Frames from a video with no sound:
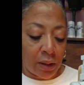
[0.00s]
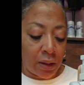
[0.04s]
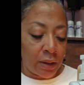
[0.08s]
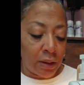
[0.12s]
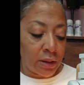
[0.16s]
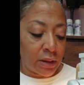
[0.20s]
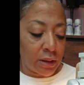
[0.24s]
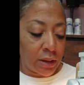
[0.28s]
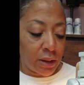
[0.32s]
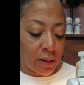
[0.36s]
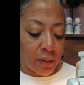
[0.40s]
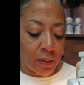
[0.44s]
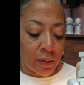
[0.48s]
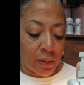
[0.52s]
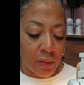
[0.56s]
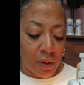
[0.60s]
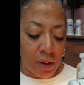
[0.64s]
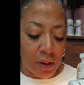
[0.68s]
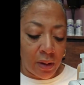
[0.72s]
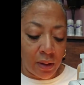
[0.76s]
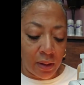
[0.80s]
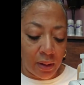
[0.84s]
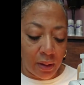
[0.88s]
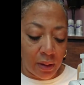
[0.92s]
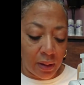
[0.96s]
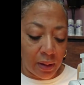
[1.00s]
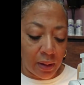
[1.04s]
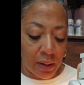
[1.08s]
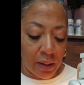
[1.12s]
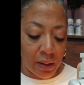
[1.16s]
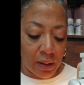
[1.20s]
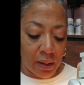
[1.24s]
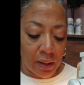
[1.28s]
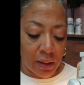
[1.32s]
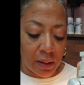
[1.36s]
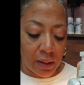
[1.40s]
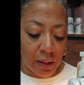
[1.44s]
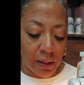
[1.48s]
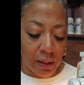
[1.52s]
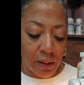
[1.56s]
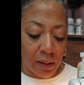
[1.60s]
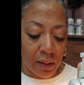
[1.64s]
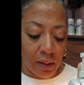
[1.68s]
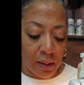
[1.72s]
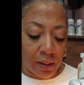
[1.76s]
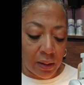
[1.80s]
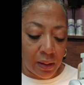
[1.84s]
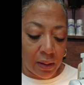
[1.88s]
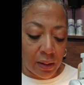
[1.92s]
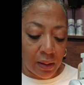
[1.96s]
So
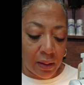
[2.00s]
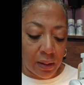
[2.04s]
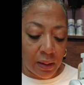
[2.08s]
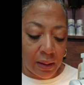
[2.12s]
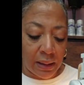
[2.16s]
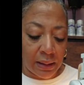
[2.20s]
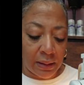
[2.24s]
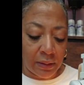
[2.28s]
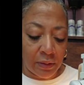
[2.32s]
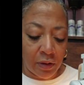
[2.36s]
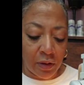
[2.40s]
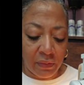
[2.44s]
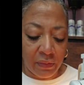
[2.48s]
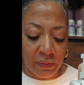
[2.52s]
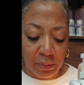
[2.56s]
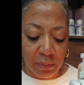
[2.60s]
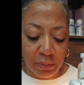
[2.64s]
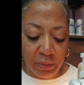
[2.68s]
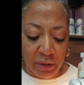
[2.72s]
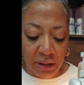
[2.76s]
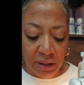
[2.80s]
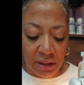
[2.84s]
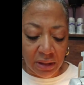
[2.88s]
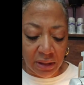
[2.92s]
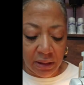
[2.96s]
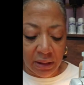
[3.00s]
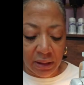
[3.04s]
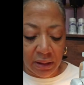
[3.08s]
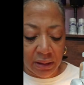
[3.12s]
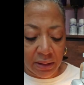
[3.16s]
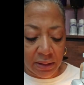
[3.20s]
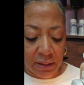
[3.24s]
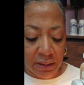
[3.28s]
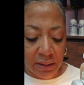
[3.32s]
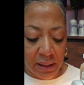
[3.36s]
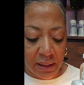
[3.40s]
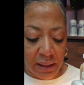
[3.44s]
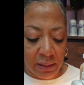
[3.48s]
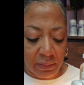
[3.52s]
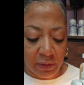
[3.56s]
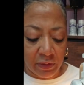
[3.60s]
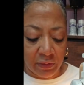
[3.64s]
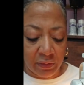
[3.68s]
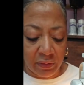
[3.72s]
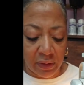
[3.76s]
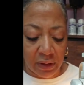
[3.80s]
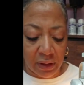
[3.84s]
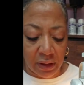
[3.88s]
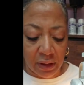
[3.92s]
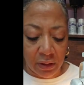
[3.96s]
I don't know if I mentioned it yesterday in my
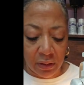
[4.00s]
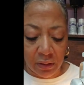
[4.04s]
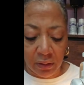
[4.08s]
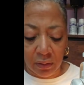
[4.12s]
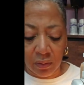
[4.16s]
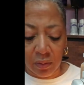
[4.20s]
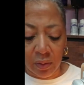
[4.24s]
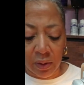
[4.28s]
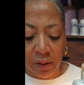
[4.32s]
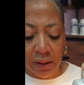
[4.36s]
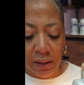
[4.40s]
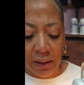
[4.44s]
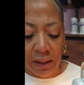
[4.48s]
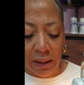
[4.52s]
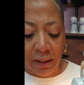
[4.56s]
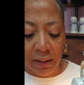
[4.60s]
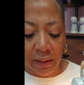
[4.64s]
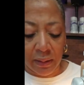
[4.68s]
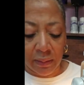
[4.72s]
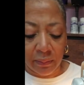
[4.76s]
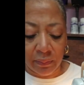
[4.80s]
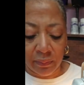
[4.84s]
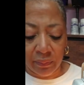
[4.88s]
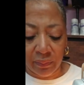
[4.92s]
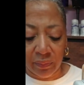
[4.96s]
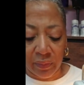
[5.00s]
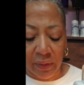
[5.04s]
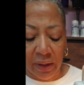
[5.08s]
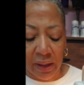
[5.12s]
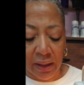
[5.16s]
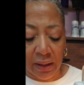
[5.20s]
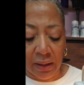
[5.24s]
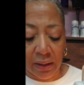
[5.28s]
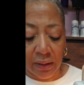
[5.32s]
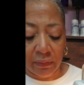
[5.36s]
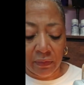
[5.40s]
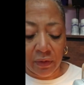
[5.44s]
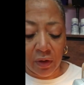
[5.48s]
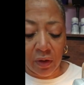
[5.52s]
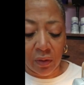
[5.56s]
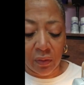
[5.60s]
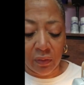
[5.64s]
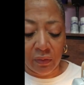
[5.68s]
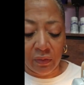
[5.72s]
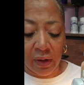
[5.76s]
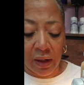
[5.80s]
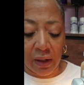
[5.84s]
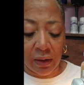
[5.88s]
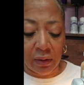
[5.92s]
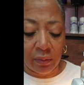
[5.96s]
video, but and if you're
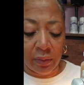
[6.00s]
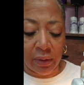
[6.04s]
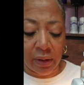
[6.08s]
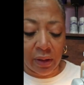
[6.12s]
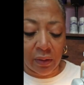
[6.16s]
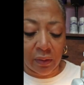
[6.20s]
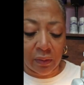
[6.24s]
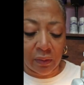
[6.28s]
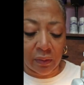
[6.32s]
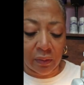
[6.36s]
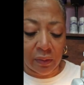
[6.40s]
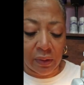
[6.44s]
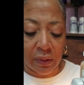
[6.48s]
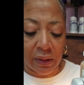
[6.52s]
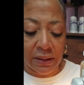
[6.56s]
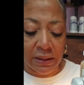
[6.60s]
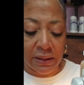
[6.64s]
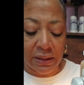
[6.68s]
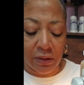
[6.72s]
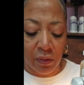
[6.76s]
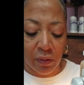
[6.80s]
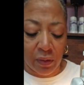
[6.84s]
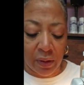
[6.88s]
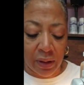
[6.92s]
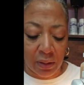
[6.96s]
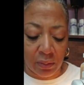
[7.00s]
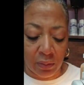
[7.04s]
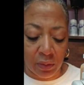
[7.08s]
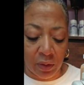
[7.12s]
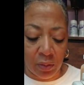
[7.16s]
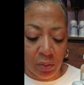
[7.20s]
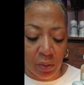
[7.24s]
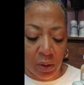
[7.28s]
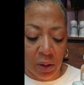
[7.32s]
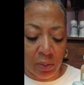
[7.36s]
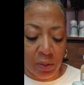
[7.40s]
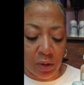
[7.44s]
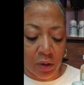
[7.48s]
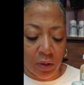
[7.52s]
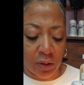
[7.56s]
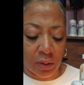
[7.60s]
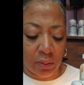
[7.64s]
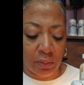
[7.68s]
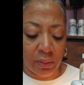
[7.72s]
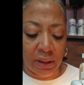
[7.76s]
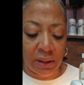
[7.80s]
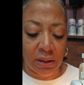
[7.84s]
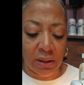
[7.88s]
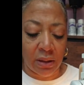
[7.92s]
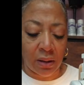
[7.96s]
following me on Instagram, you probably heard
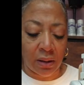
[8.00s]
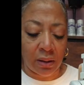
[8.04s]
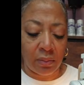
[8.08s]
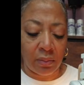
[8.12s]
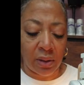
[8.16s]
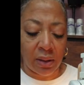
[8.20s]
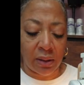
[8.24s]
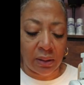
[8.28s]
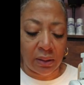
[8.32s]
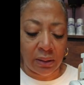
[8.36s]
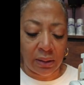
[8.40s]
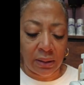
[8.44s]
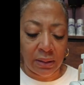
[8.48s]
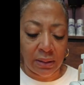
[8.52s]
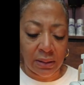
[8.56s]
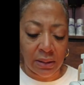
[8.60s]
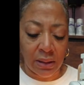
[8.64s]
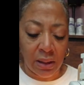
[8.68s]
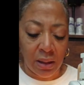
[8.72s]
me talk about this.